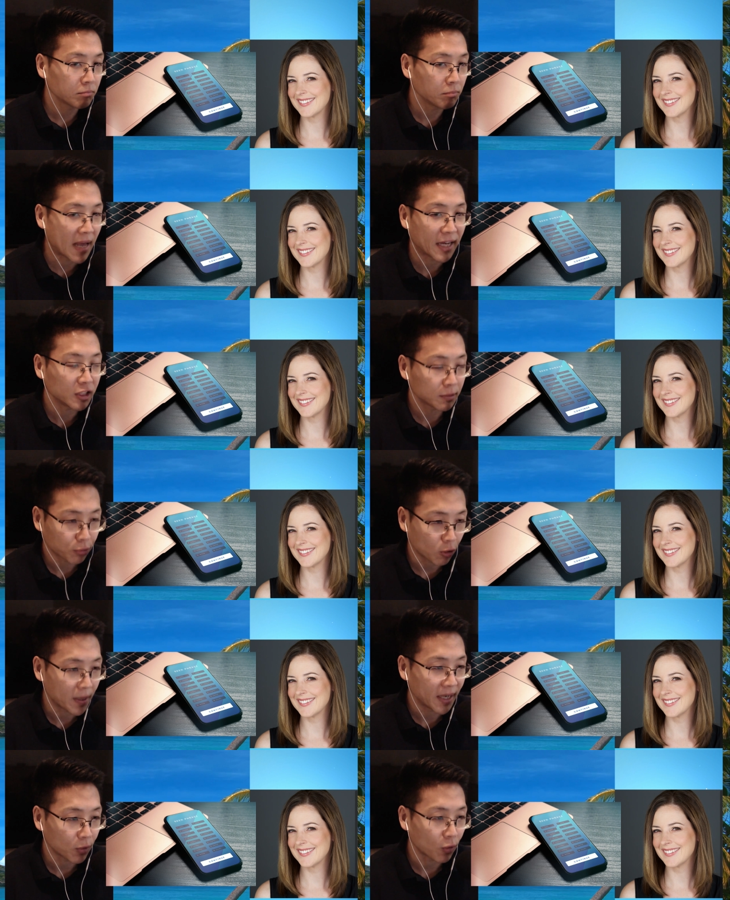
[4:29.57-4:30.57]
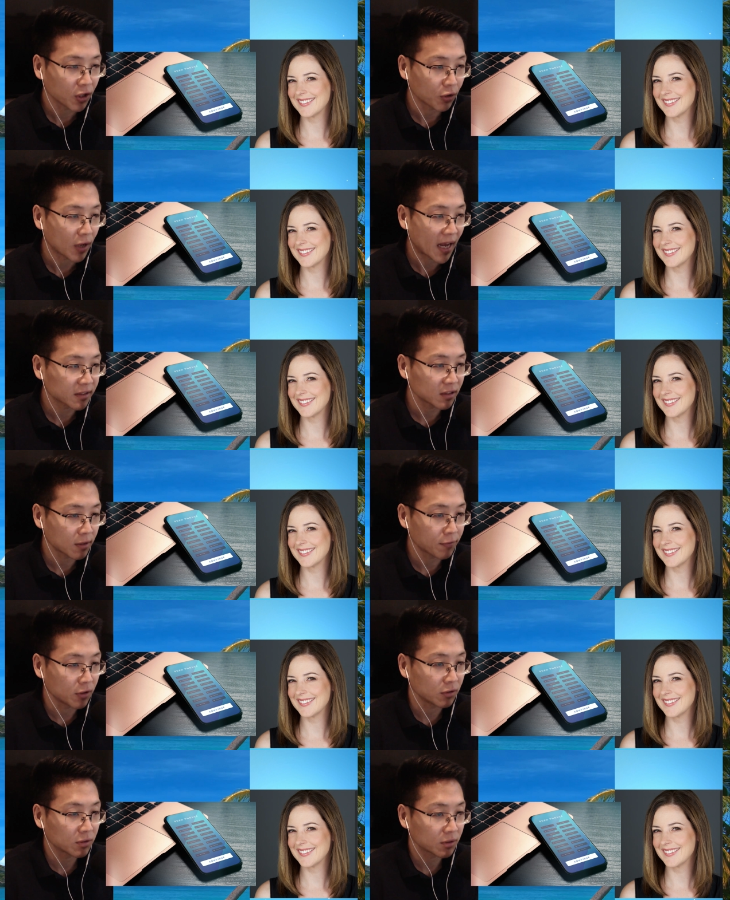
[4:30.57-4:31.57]
Speaker 1: manage probate or access the
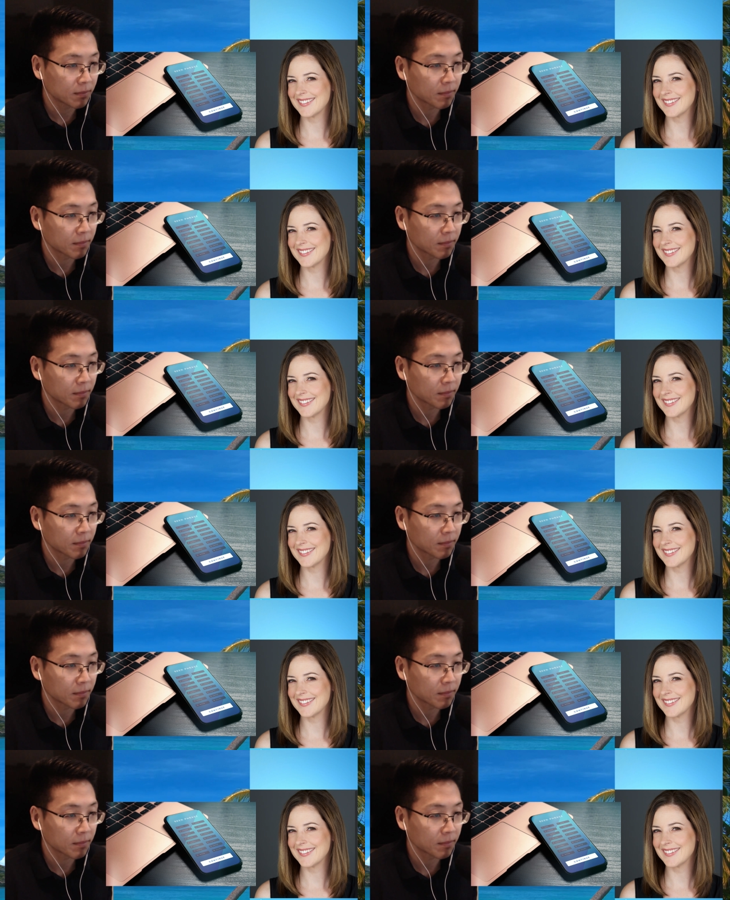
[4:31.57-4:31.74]
funds.